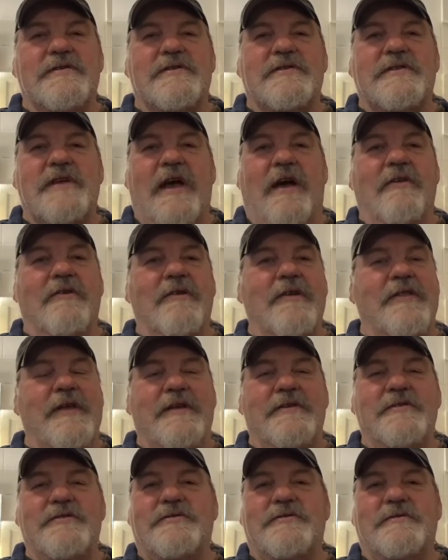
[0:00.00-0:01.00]
sell and
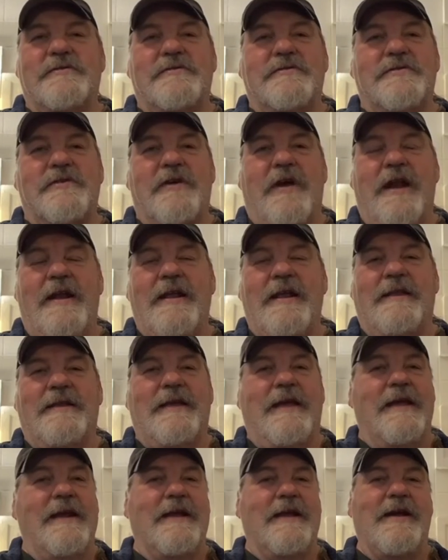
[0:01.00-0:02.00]
then try to
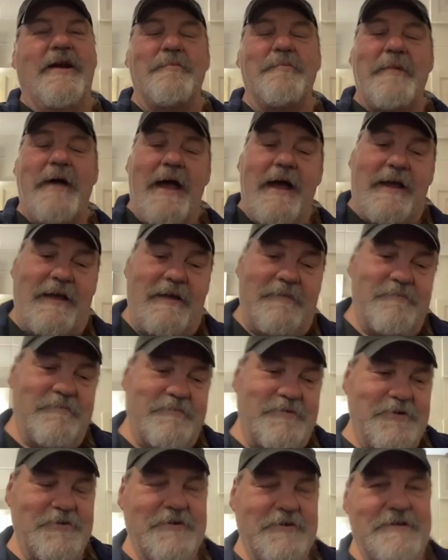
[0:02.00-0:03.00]
get a comeback and
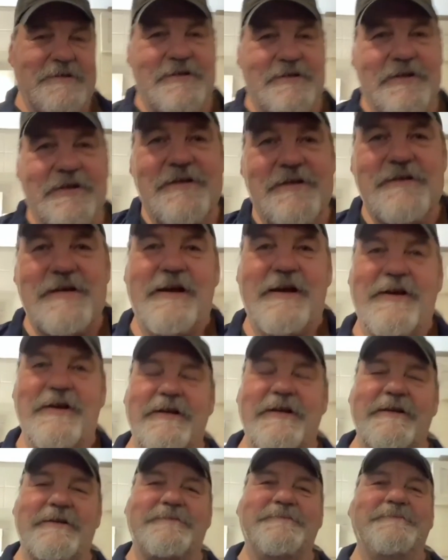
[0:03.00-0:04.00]
do it as good as I could.